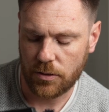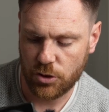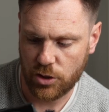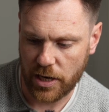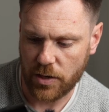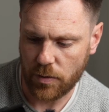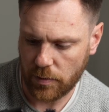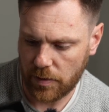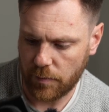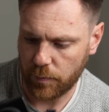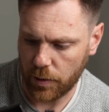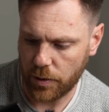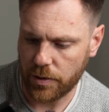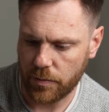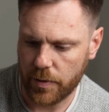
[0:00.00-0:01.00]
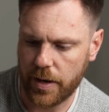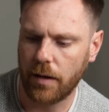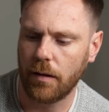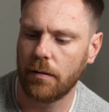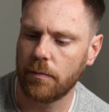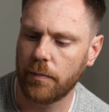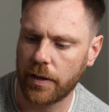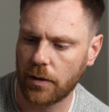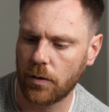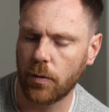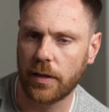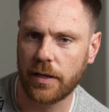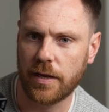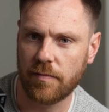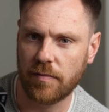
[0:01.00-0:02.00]
Genuinely blown away by the
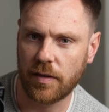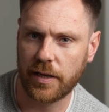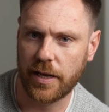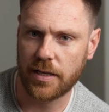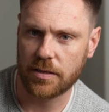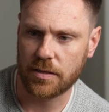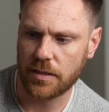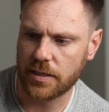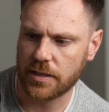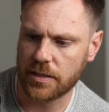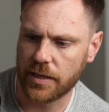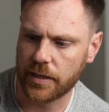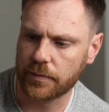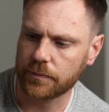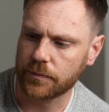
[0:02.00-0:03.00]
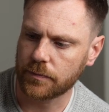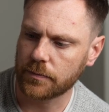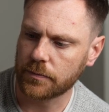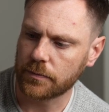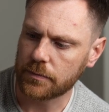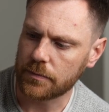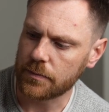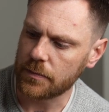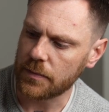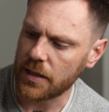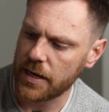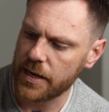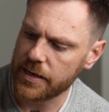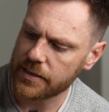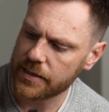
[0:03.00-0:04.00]
quality of the lens on this thing.
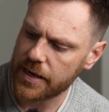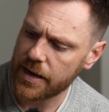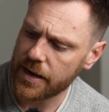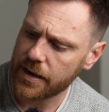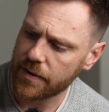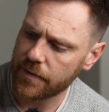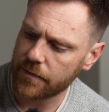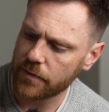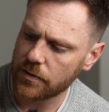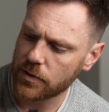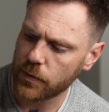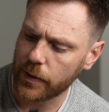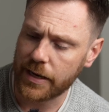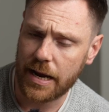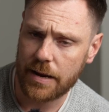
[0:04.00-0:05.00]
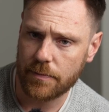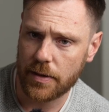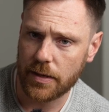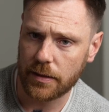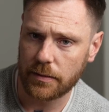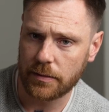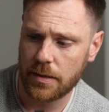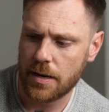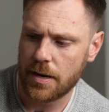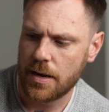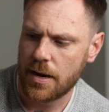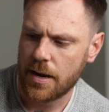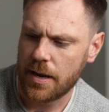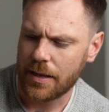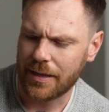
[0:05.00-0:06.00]
It's a 28mm,
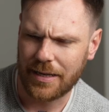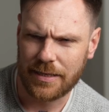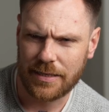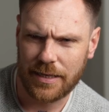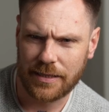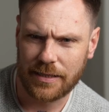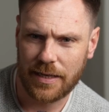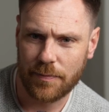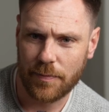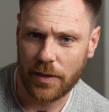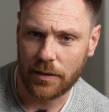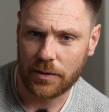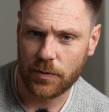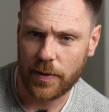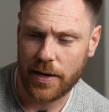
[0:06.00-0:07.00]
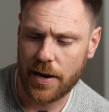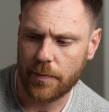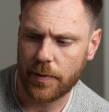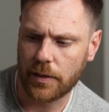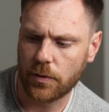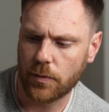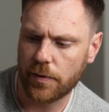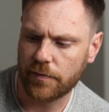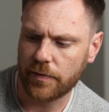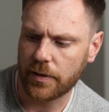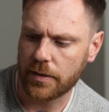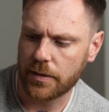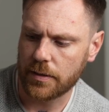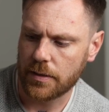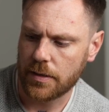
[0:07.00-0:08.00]
I think it's 16mm, 28mm
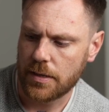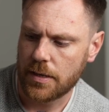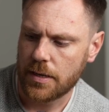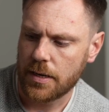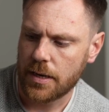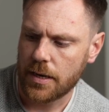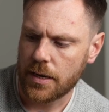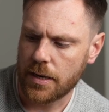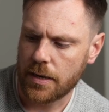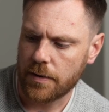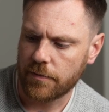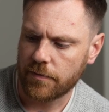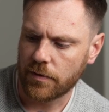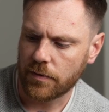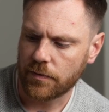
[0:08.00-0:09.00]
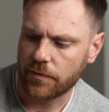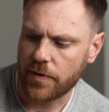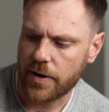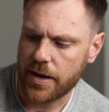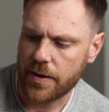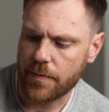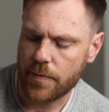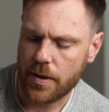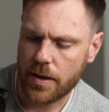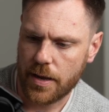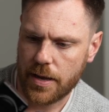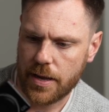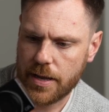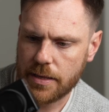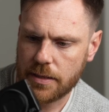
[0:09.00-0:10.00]
equivalent, full frame.
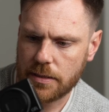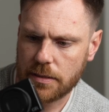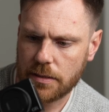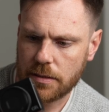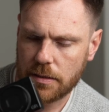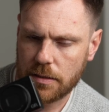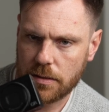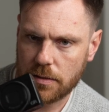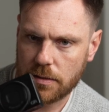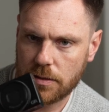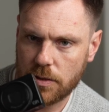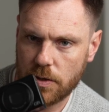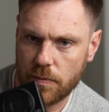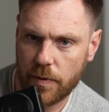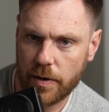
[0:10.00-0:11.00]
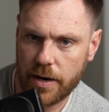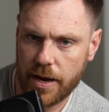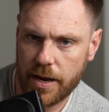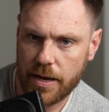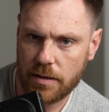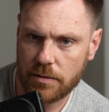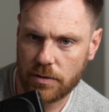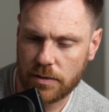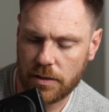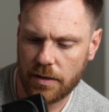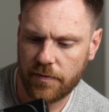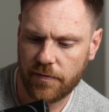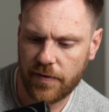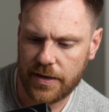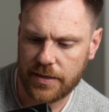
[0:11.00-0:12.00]
It's 2.8, so it's not
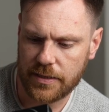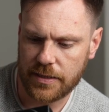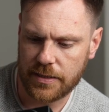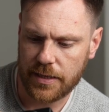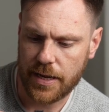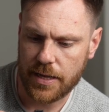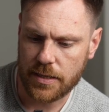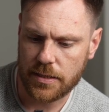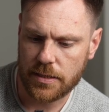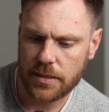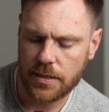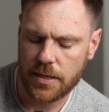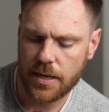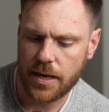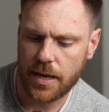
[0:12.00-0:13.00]
the fastest lens.